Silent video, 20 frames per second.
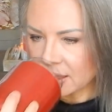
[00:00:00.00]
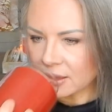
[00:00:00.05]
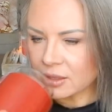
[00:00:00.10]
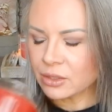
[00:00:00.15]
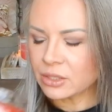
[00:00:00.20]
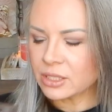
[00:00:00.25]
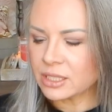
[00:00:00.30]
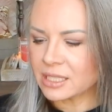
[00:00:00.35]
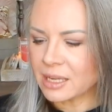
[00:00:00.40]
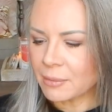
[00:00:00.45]

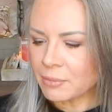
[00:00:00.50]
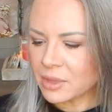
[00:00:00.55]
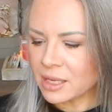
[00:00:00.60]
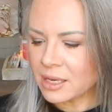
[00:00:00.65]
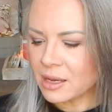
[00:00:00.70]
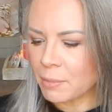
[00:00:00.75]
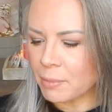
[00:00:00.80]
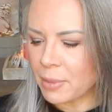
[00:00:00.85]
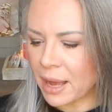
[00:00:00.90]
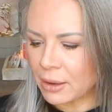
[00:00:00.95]
There's
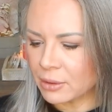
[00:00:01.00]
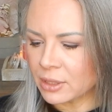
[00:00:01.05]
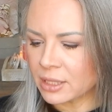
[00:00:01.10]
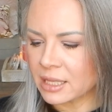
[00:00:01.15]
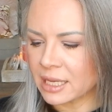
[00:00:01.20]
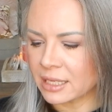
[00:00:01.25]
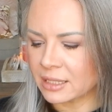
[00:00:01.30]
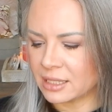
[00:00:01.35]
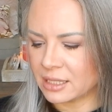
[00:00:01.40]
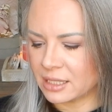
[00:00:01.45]
something about
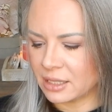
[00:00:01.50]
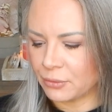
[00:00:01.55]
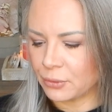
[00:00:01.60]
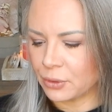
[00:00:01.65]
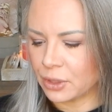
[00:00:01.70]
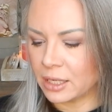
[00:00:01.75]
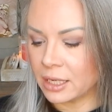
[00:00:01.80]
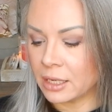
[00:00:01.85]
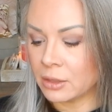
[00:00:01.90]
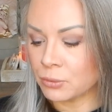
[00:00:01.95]
it that's
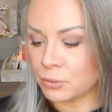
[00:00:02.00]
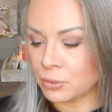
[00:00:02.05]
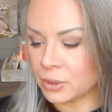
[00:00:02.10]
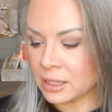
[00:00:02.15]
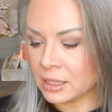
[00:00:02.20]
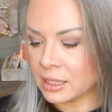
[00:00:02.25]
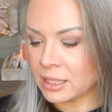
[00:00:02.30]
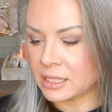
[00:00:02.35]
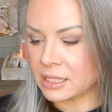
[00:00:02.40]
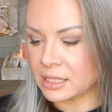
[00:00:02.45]
different. It
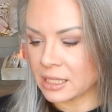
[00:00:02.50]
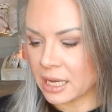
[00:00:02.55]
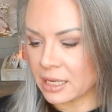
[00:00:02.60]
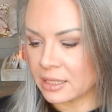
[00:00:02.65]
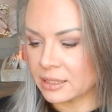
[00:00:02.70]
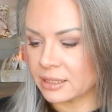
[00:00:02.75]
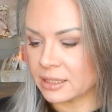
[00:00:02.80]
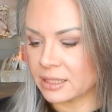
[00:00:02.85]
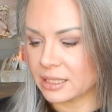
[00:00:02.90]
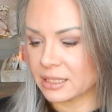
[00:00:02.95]
really
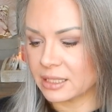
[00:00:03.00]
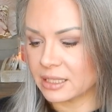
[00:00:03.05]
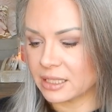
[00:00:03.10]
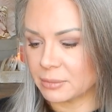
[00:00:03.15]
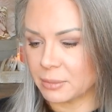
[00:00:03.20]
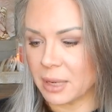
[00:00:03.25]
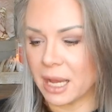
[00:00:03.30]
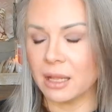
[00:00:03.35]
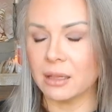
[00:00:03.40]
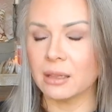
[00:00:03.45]
does
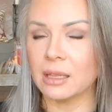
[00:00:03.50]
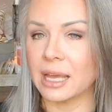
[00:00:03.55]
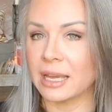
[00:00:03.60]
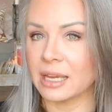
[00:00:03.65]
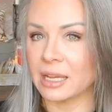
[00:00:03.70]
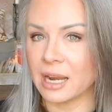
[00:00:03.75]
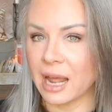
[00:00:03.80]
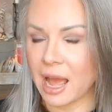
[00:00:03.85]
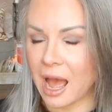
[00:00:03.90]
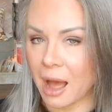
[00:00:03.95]
smell
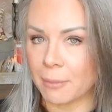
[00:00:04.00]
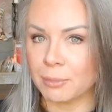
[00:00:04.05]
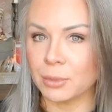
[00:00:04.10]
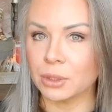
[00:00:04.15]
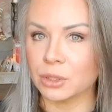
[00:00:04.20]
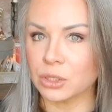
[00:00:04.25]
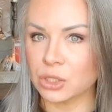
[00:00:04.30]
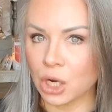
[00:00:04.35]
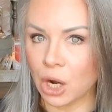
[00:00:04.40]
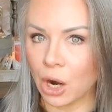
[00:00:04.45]
like an
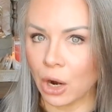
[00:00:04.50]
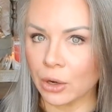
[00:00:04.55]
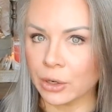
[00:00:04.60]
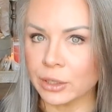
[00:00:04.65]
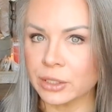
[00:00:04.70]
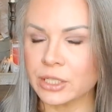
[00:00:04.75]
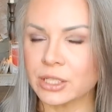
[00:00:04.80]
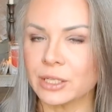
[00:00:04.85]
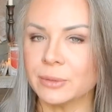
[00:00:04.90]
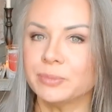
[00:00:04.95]
apple
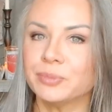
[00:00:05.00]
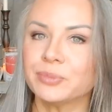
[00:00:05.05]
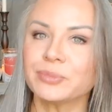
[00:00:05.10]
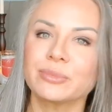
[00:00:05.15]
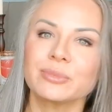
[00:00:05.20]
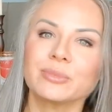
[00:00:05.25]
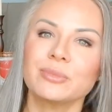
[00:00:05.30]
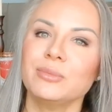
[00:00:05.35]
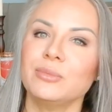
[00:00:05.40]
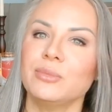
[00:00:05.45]
tart.
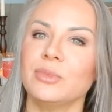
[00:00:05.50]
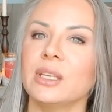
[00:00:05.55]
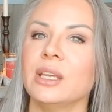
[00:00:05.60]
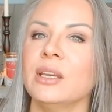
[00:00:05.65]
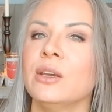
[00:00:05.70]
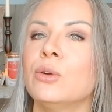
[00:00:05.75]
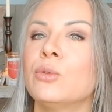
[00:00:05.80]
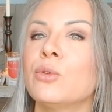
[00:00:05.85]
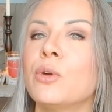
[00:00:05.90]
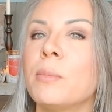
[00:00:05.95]

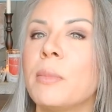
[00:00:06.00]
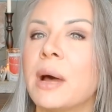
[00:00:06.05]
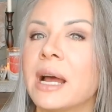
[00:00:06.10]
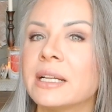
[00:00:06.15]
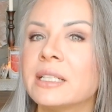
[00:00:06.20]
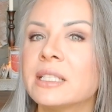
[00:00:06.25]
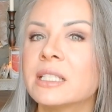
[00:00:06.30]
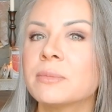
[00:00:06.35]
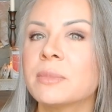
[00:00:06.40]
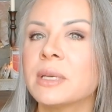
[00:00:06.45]
It
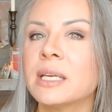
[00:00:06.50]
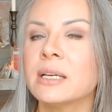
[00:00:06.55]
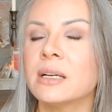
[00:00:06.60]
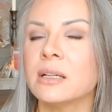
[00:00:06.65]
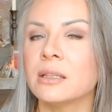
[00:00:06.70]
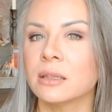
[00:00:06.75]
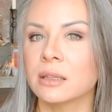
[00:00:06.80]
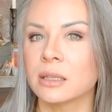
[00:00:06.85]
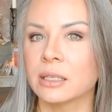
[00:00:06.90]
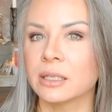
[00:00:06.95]
reminds me
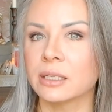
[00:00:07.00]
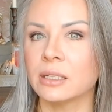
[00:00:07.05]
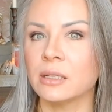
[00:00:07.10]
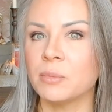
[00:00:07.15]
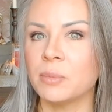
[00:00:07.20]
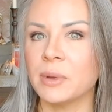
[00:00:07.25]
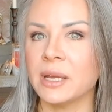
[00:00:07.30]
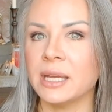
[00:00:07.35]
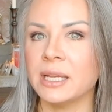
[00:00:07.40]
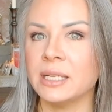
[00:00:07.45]
a
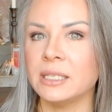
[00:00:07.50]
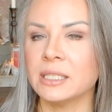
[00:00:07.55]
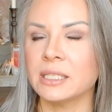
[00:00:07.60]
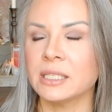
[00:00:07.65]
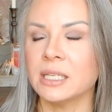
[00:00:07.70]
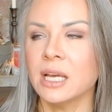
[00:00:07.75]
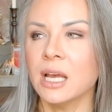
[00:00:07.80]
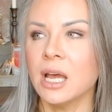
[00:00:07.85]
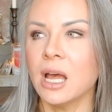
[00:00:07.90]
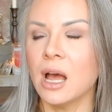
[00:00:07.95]
little
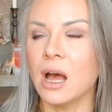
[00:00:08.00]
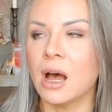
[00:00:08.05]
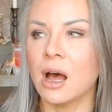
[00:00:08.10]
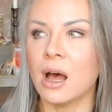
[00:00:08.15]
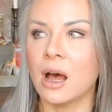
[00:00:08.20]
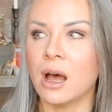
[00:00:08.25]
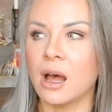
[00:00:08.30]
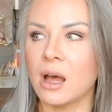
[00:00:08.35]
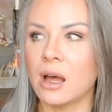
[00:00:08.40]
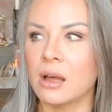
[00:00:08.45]
bit
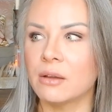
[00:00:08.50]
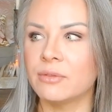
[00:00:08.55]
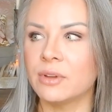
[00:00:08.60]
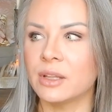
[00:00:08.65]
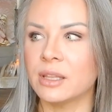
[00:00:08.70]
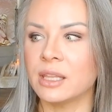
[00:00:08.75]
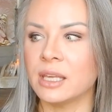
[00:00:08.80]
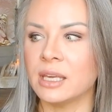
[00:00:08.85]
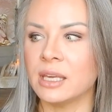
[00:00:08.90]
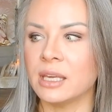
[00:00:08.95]
of
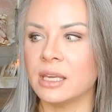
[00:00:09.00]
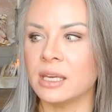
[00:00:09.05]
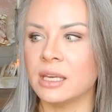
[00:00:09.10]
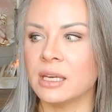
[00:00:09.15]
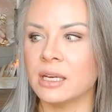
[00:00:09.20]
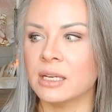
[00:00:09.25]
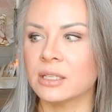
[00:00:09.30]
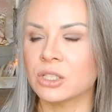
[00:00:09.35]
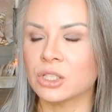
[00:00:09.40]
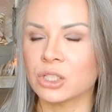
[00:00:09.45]

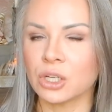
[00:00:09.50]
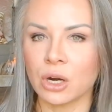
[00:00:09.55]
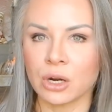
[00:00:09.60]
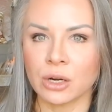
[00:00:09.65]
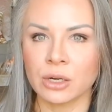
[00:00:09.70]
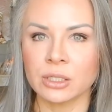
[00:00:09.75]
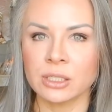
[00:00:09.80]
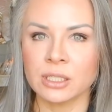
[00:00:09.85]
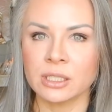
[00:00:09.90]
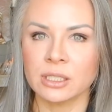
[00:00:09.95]
the
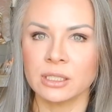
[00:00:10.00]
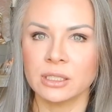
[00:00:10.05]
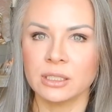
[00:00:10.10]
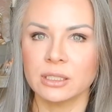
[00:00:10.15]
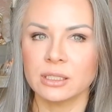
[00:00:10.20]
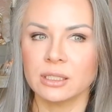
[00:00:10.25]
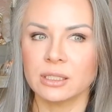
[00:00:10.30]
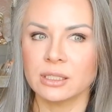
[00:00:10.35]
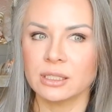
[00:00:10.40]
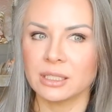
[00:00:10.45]
tart
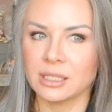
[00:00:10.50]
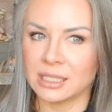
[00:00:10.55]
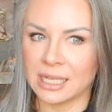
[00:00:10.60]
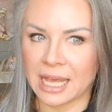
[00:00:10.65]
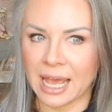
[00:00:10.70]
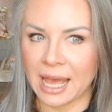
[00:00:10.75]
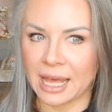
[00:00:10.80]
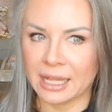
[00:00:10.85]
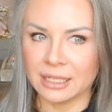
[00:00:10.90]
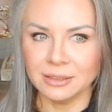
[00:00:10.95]
to
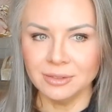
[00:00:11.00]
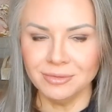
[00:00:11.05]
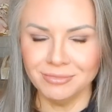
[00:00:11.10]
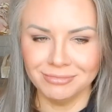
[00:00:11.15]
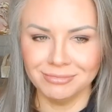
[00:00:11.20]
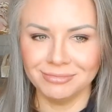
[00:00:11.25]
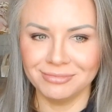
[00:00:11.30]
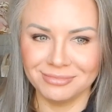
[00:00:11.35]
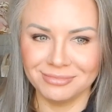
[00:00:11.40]
tan.